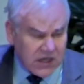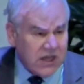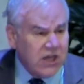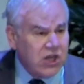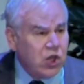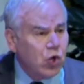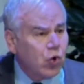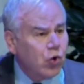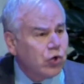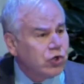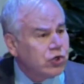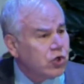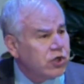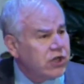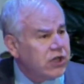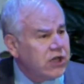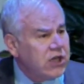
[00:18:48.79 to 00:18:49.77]
he
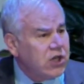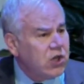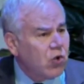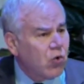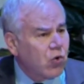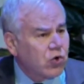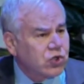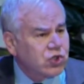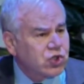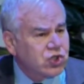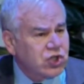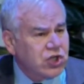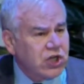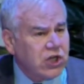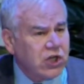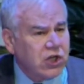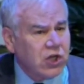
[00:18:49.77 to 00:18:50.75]
or
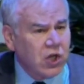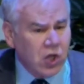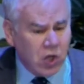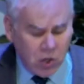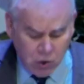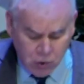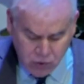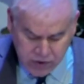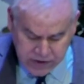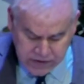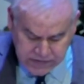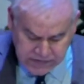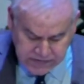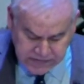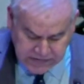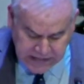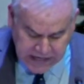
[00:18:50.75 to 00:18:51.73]
she who
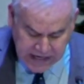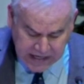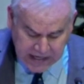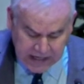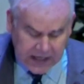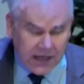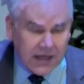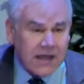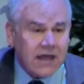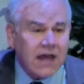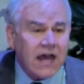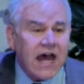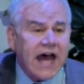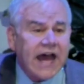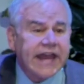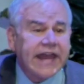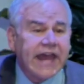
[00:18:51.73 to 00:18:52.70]
can say,
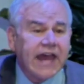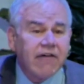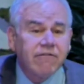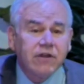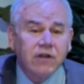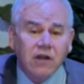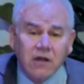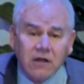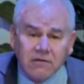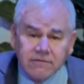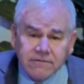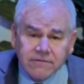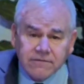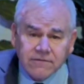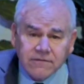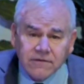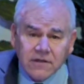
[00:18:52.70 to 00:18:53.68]
I have enough,
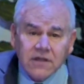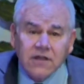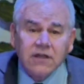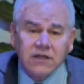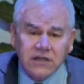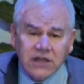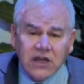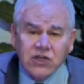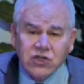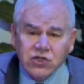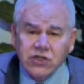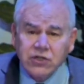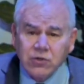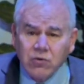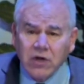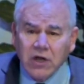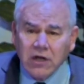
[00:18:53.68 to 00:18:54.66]
Yesh
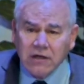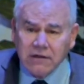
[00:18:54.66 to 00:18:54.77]
li rav.